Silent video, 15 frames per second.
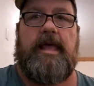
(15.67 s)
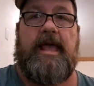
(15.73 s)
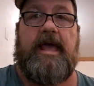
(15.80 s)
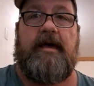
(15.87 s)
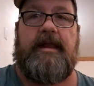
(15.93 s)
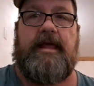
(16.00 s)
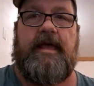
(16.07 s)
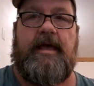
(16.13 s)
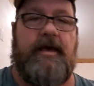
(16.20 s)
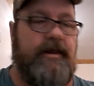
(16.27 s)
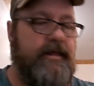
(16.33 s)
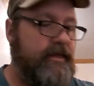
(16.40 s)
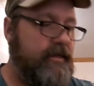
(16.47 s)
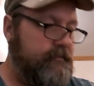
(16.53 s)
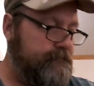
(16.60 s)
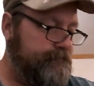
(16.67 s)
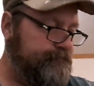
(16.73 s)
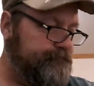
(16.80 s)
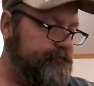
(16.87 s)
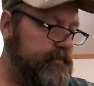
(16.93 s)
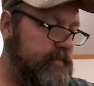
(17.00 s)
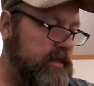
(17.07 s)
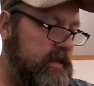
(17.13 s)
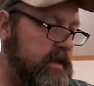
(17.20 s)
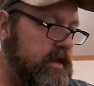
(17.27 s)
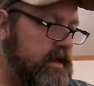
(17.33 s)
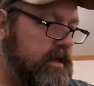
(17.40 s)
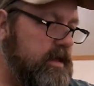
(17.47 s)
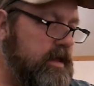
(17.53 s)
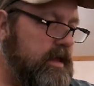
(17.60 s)
Howdy, howdy.
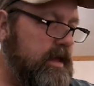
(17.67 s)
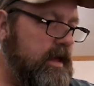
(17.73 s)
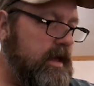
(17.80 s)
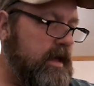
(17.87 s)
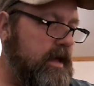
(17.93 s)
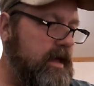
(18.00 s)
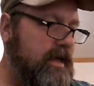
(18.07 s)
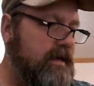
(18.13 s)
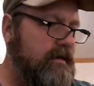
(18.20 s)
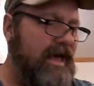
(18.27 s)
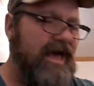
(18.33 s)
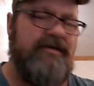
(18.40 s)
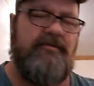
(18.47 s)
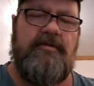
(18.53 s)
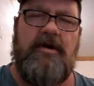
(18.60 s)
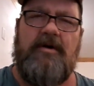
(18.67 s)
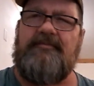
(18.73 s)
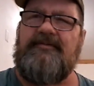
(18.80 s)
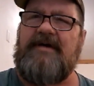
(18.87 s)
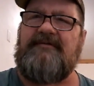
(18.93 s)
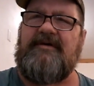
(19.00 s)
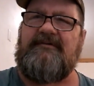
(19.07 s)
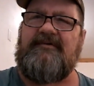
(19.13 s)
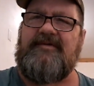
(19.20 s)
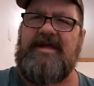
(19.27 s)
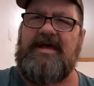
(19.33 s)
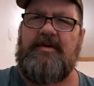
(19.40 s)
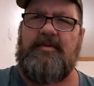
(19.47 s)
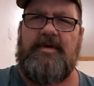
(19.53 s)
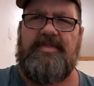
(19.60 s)
I don't know if I've ever
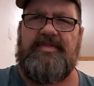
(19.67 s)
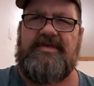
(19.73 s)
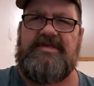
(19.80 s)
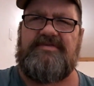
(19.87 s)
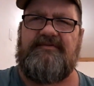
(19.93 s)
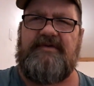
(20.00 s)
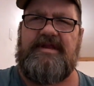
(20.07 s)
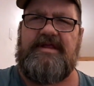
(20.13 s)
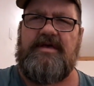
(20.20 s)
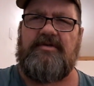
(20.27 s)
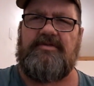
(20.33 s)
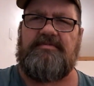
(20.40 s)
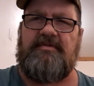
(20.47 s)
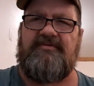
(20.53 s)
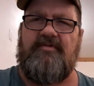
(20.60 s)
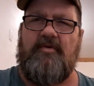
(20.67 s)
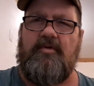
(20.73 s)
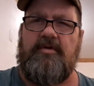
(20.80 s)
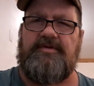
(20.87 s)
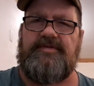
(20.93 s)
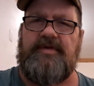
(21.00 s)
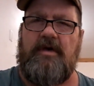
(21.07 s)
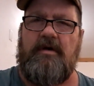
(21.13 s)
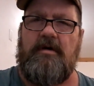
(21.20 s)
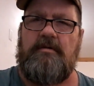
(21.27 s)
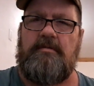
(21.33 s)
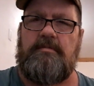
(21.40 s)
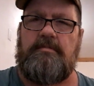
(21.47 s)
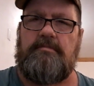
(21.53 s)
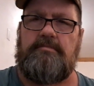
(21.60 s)
done one of these videos before,
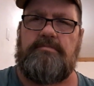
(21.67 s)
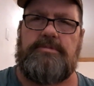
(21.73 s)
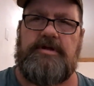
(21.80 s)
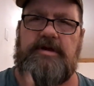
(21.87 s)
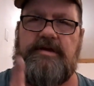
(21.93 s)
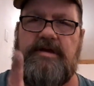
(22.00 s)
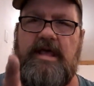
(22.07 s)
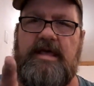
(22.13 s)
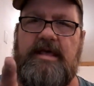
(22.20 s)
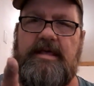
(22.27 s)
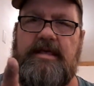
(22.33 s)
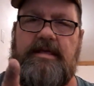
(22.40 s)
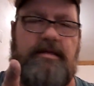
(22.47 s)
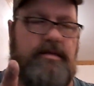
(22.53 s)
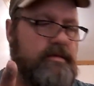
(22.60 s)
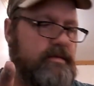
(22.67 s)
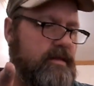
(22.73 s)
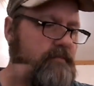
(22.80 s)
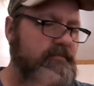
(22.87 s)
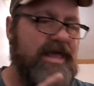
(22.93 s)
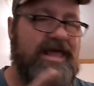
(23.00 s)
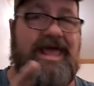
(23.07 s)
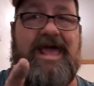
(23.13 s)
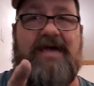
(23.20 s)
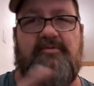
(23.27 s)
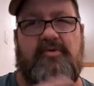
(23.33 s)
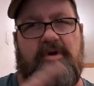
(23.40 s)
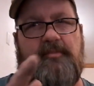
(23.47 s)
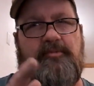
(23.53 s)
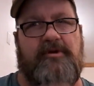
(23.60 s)
so today, I may have,
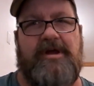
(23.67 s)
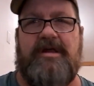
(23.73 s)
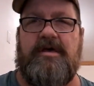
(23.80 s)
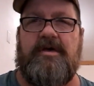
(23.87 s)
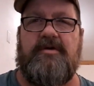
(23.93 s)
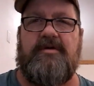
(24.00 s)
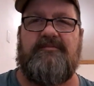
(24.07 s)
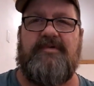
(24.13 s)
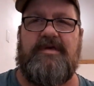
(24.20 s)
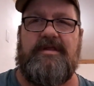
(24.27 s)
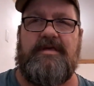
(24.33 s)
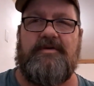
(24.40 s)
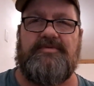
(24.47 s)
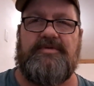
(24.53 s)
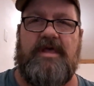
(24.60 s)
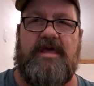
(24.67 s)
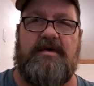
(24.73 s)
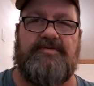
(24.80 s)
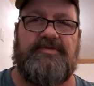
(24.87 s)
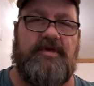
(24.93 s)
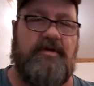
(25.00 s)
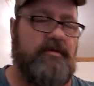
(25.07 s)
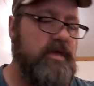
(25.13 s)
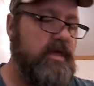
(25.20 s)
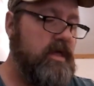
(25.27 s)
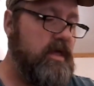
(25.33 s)
we're up around 100 videos now, so